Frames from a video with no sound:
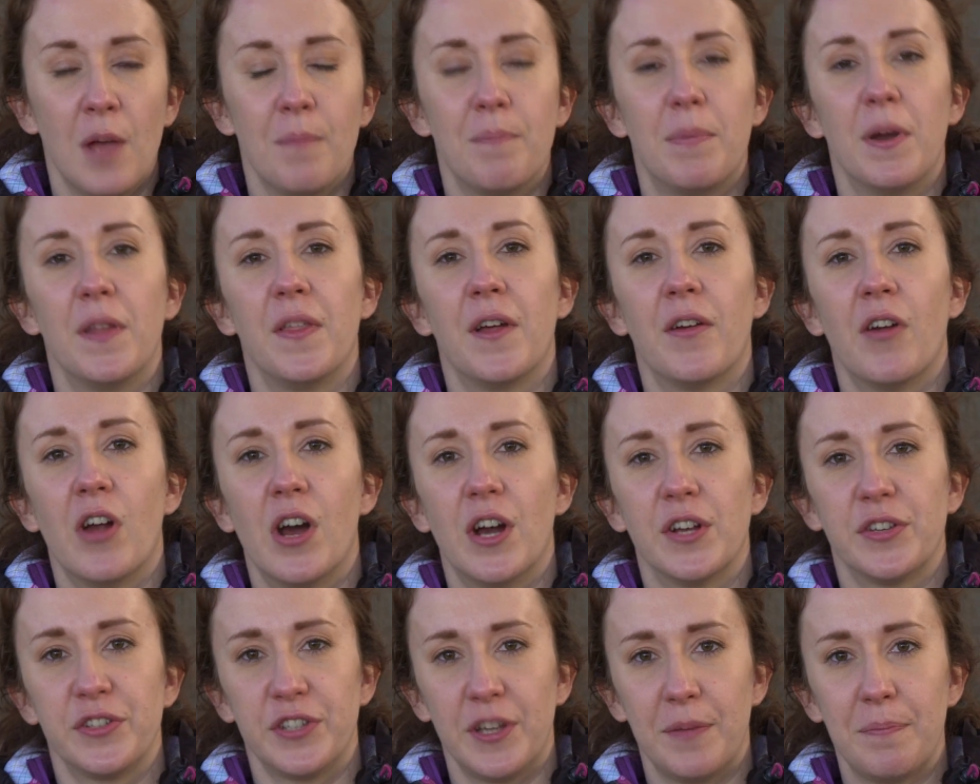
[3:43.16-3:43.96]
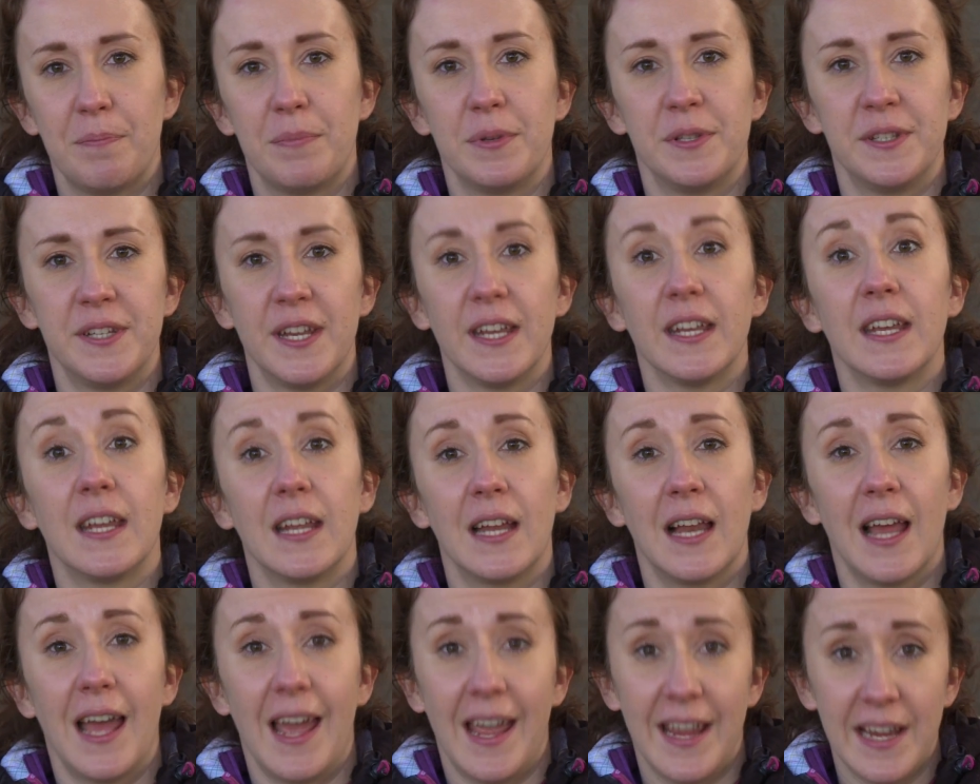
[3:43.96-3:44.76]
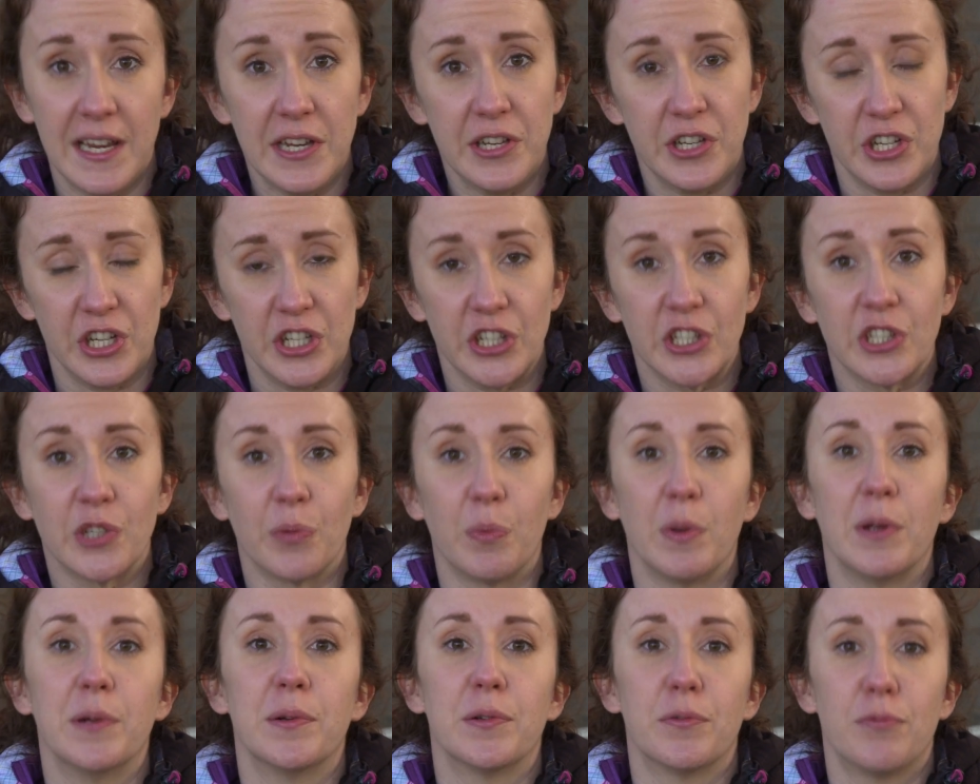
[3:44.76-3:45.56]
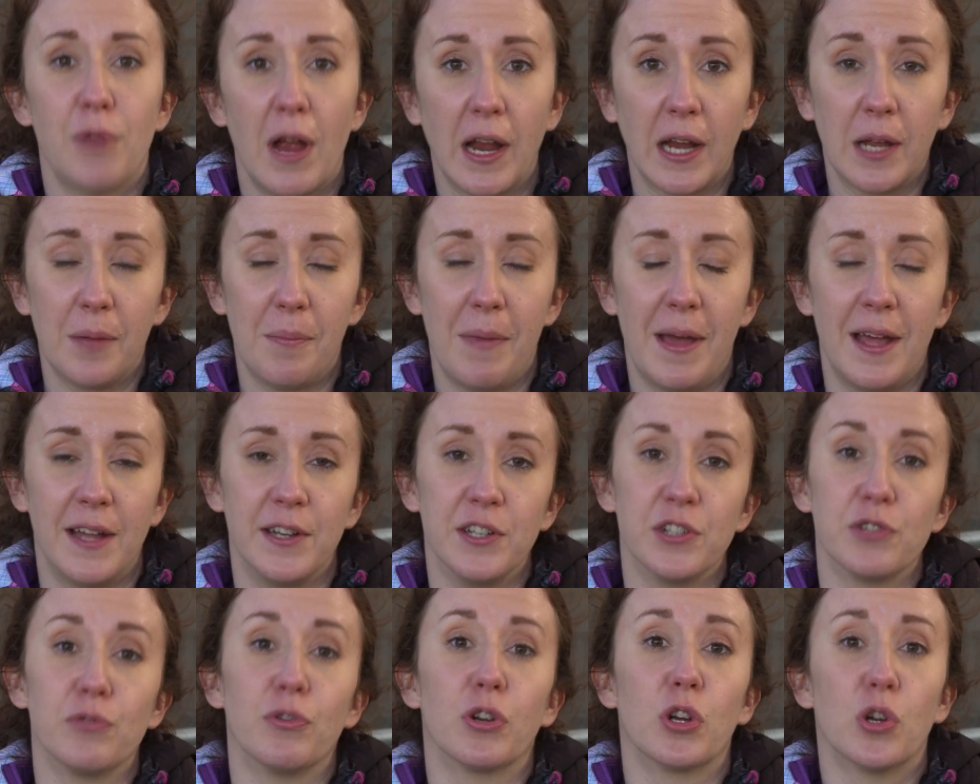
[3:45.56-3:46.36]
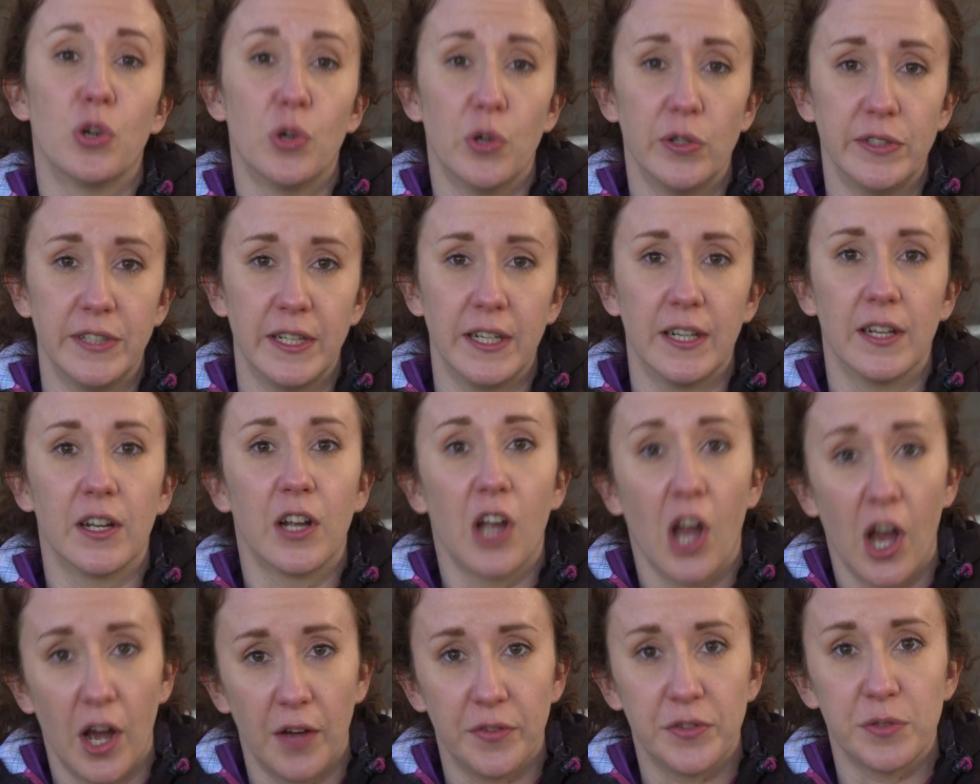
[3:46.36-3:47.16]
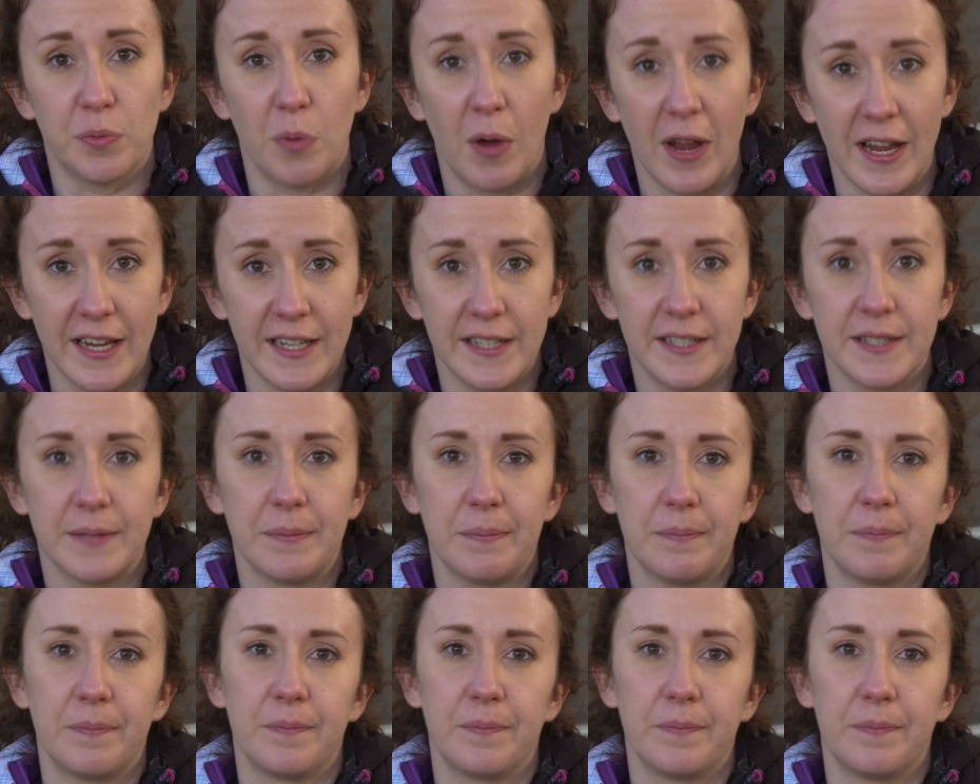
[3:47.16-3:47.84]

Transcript: But there are some particular ages we would recommend recording a calf's weight.